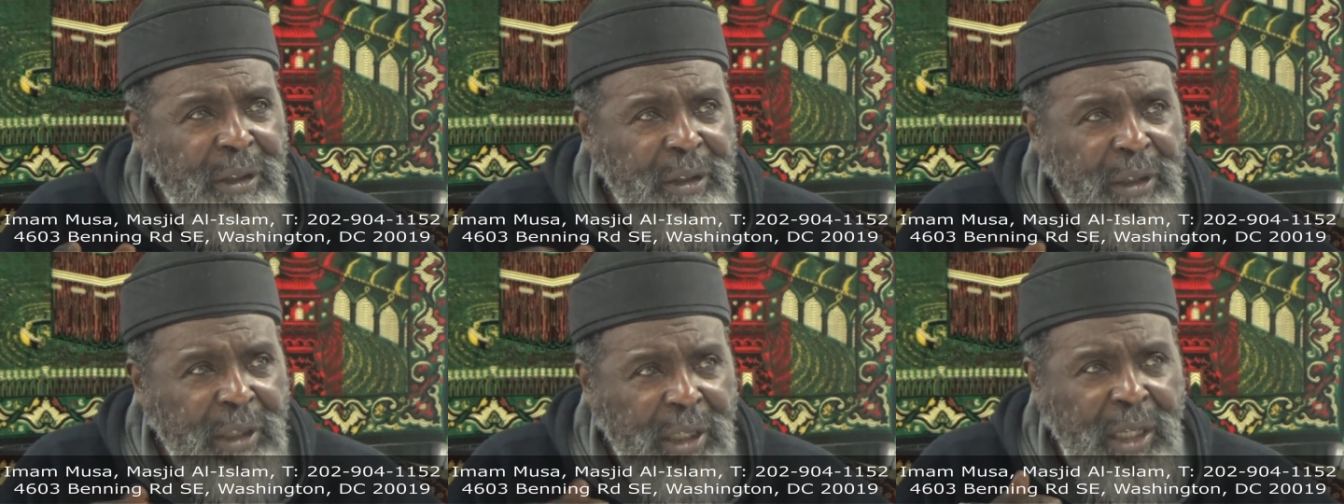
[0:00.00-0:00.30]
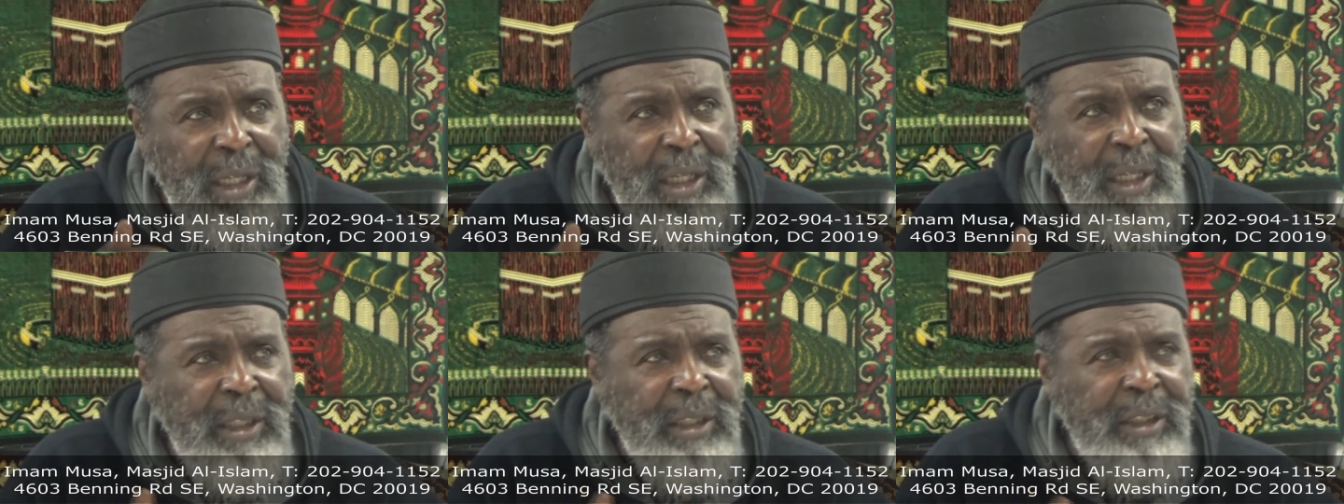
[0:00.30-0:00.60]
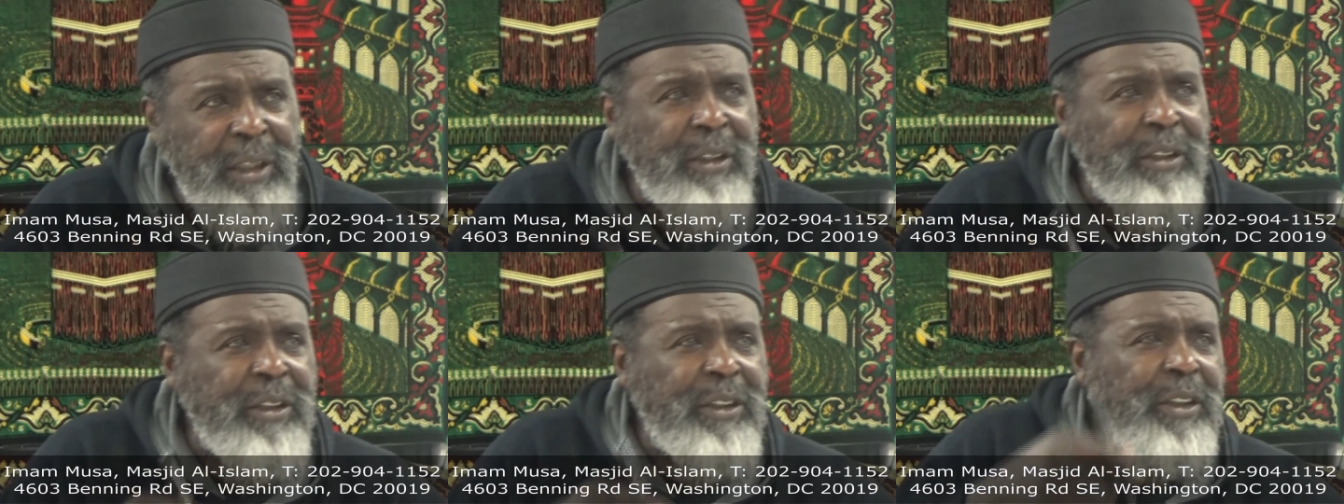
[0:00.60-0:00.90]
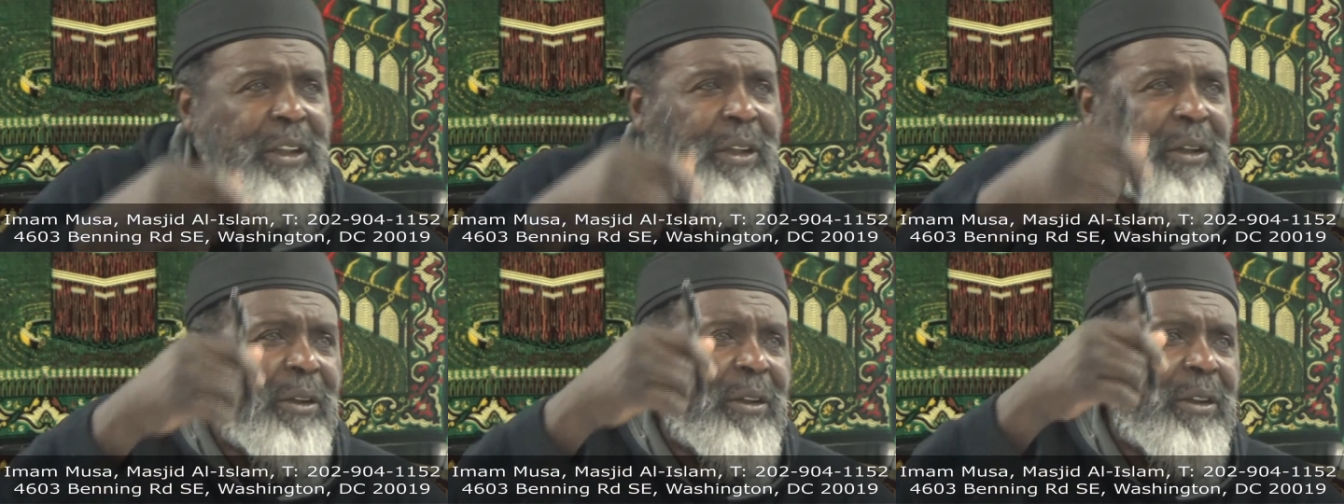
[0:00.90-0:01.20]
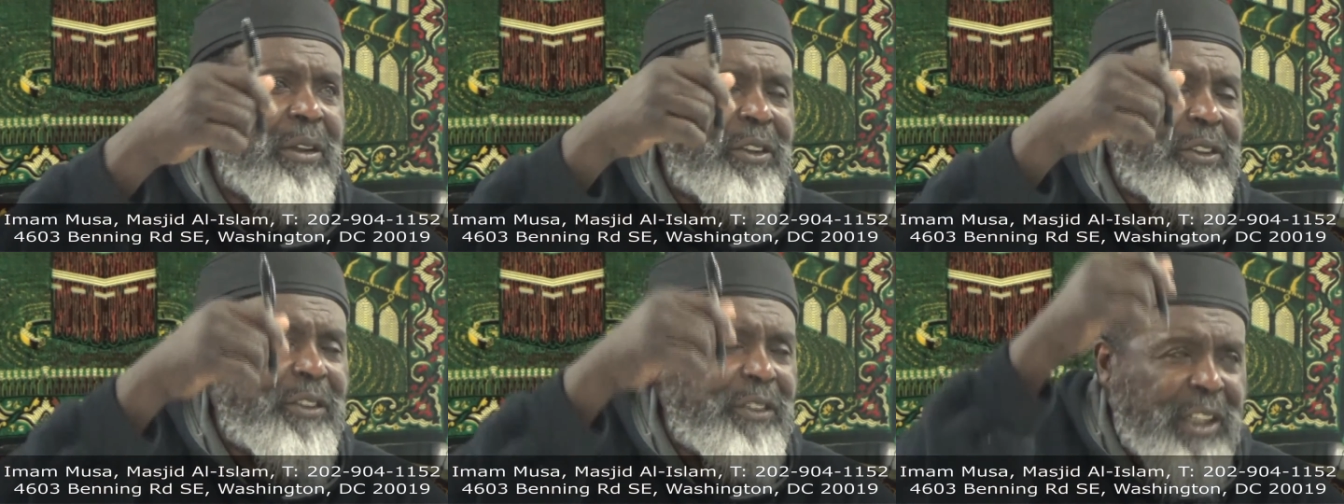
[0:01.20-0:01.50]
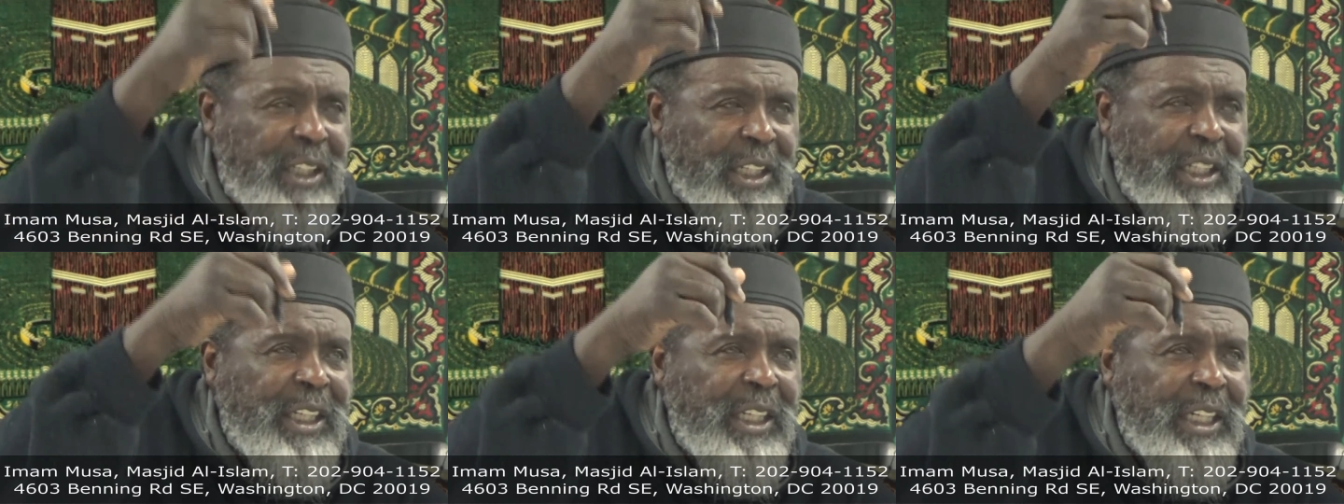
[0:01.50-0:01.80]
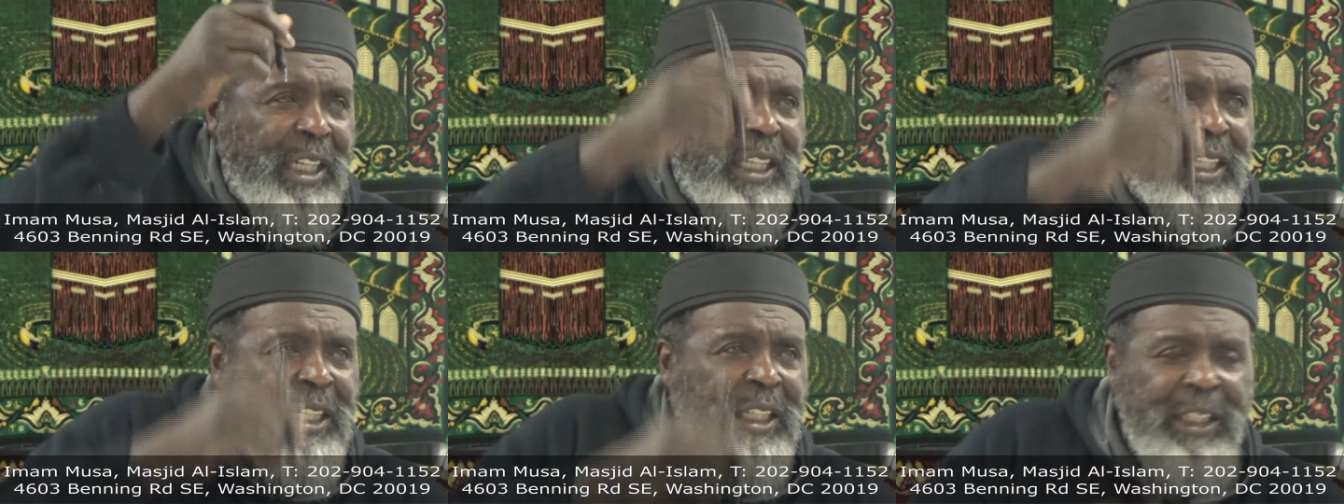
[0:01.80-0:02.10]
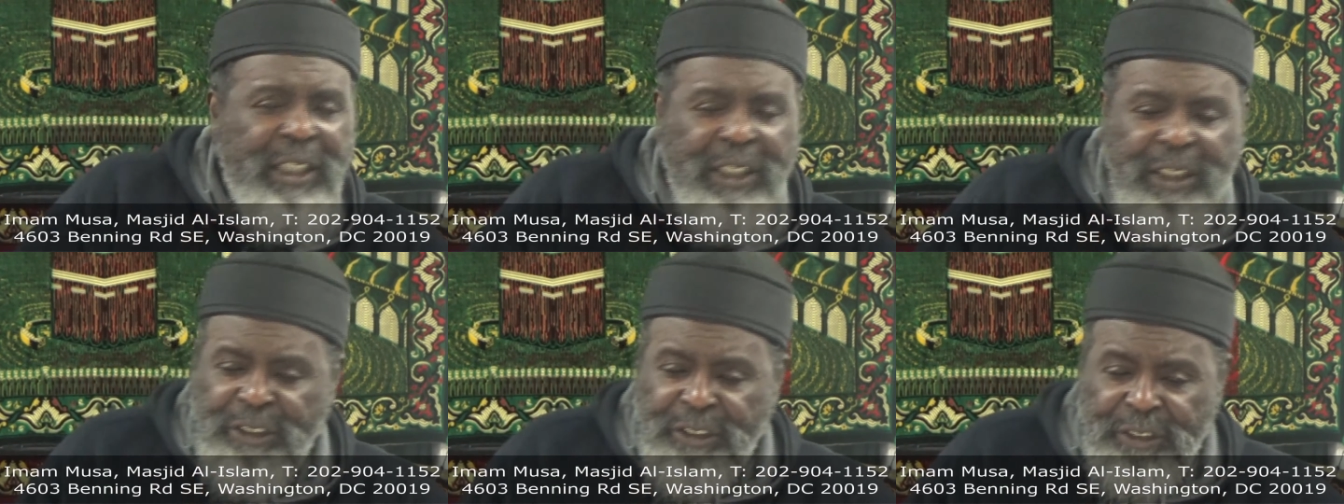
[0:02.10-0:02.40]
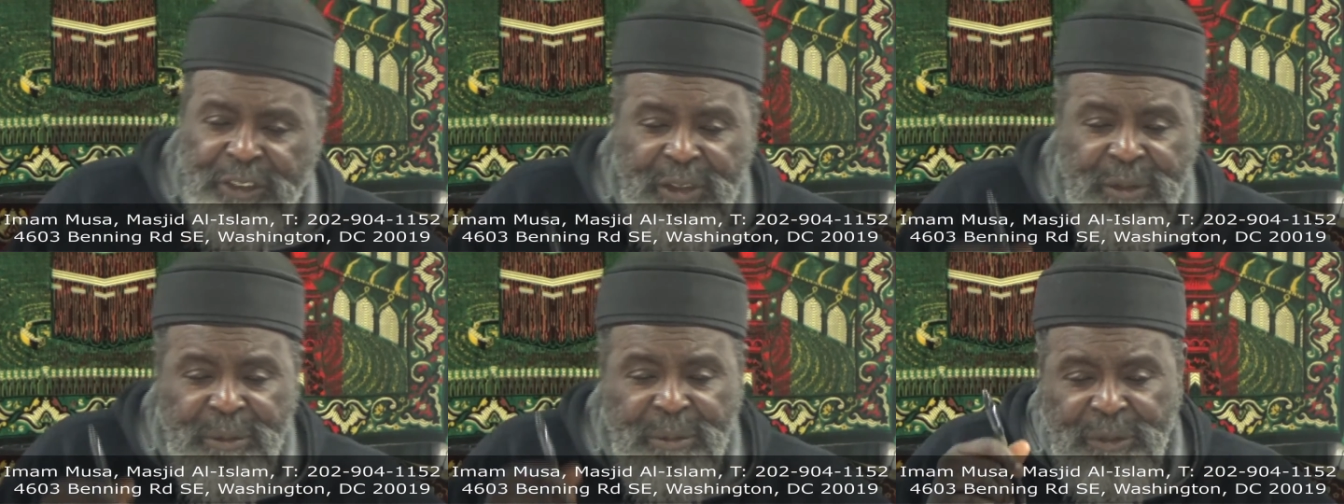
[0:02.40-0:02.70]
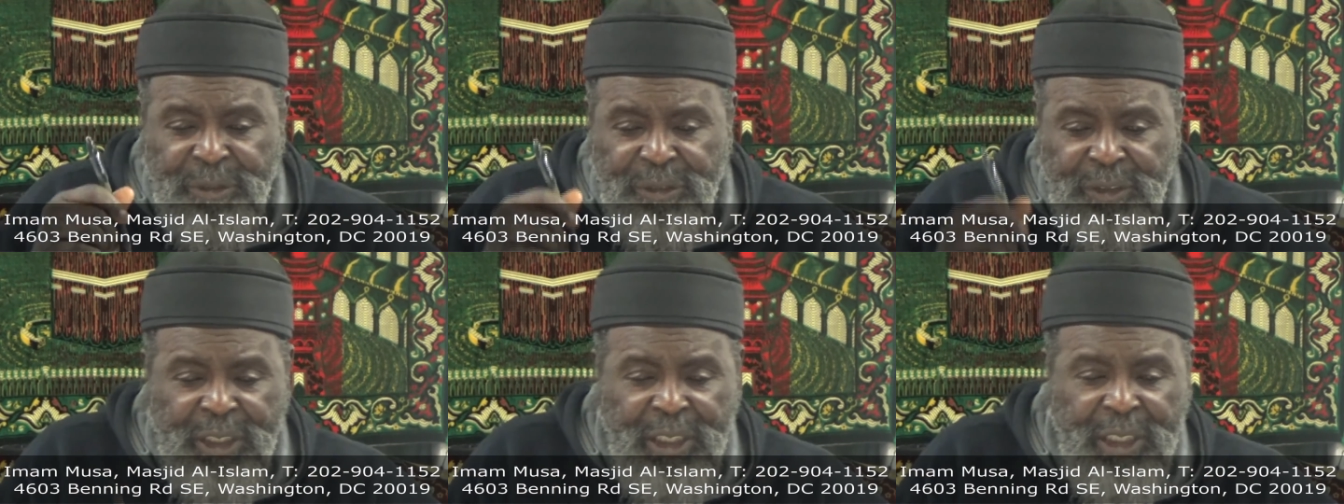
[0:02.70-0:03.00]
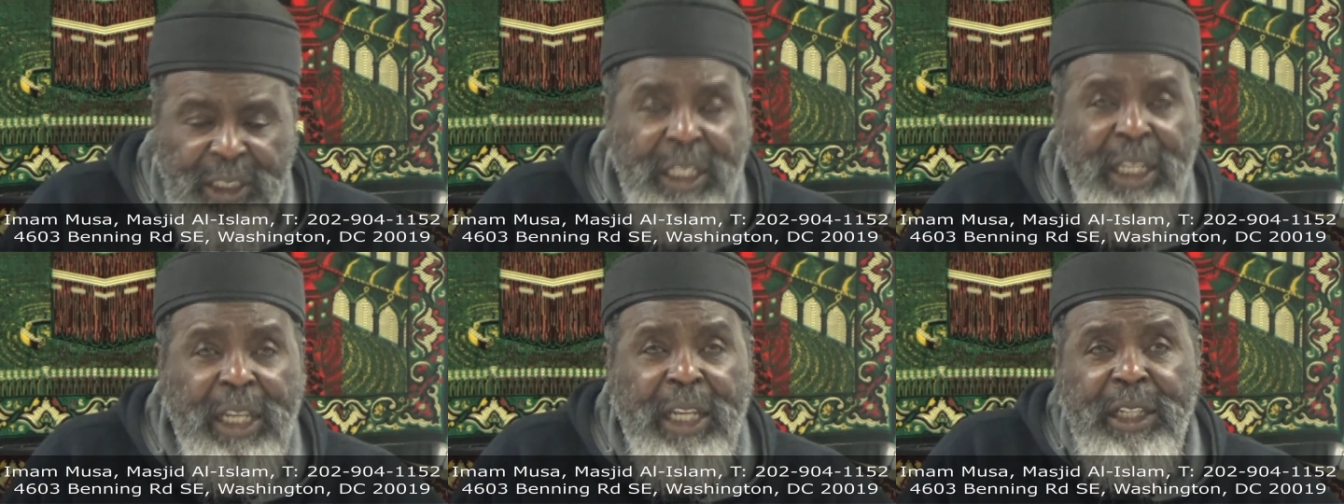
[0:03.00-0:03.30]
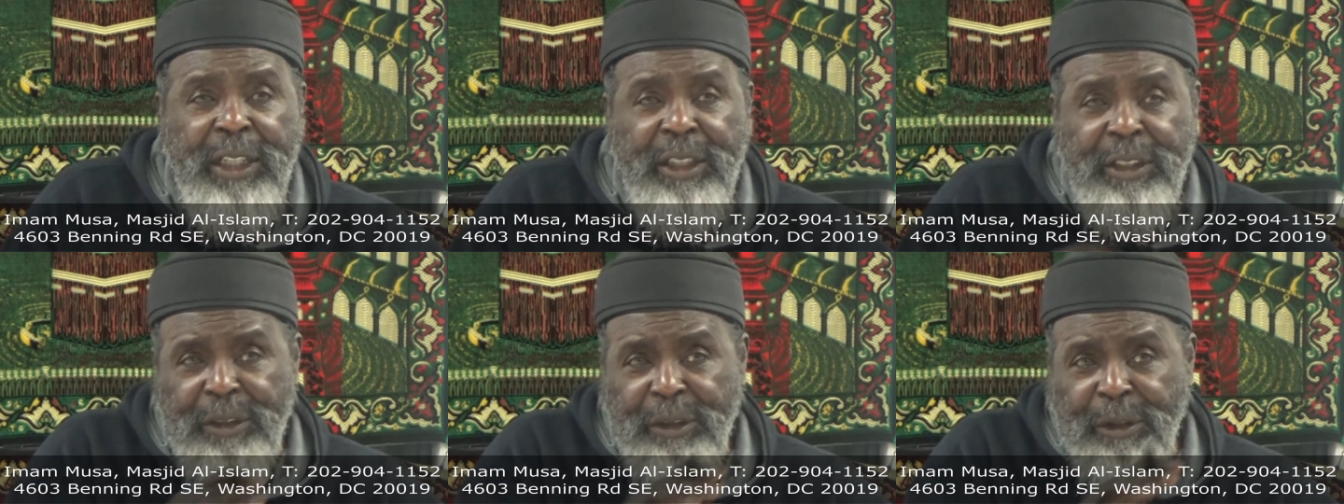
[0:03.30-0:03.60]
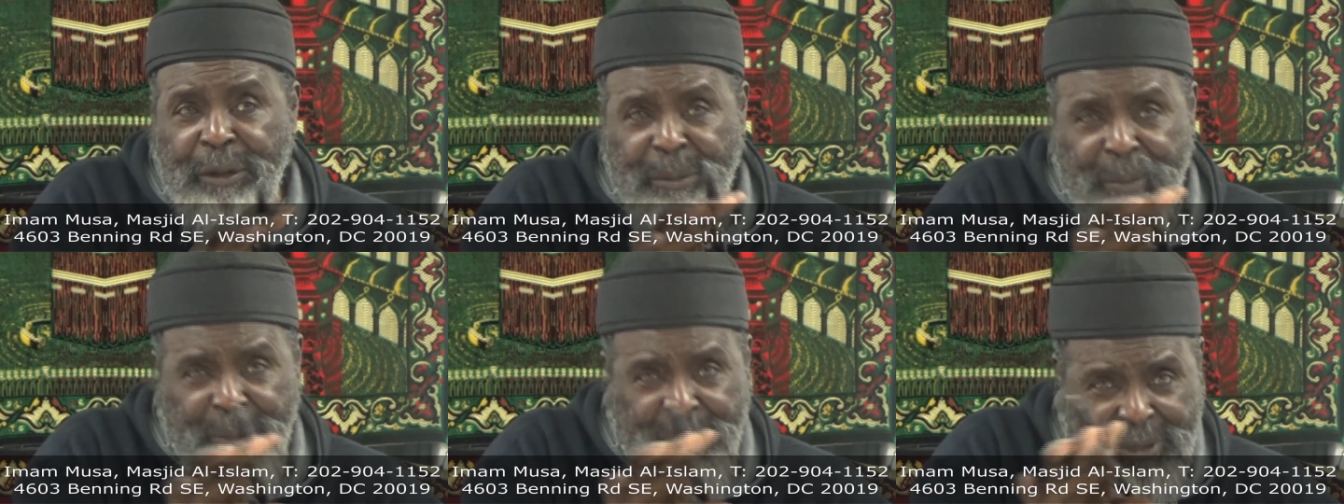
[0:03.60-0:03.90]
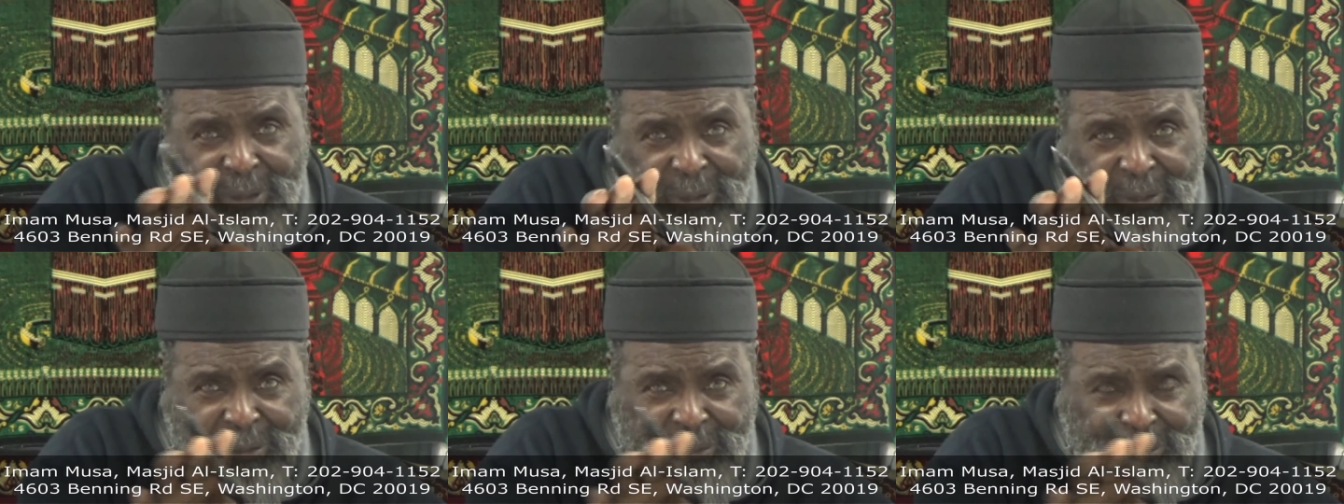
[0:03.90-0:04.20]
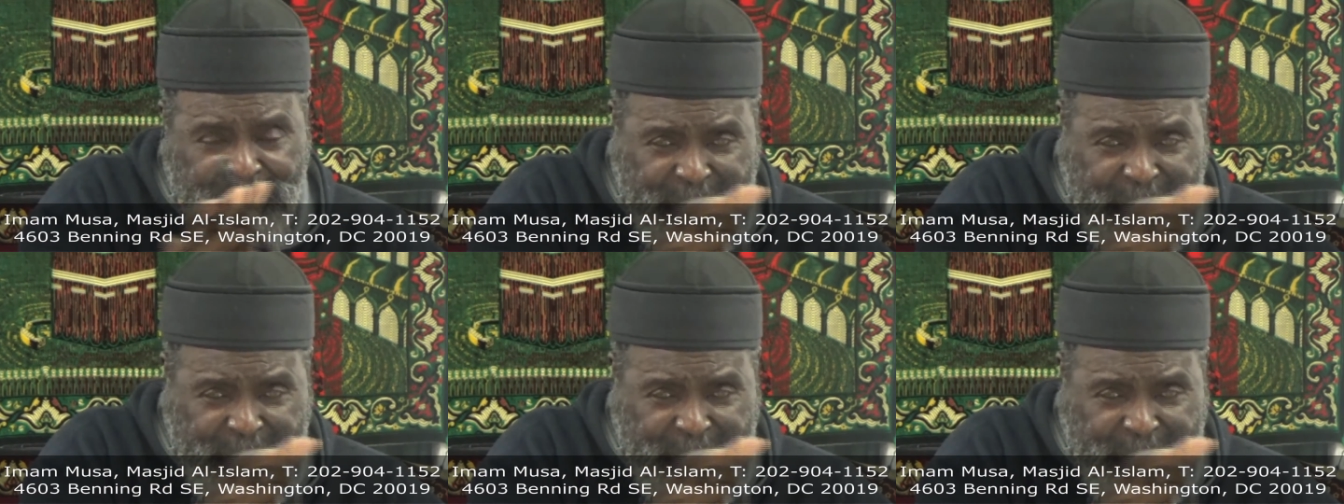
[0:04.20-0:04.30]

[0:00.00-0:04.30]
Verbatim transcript: Yeah, the, talk, the skinny lady, she was skinny. I ain't talking about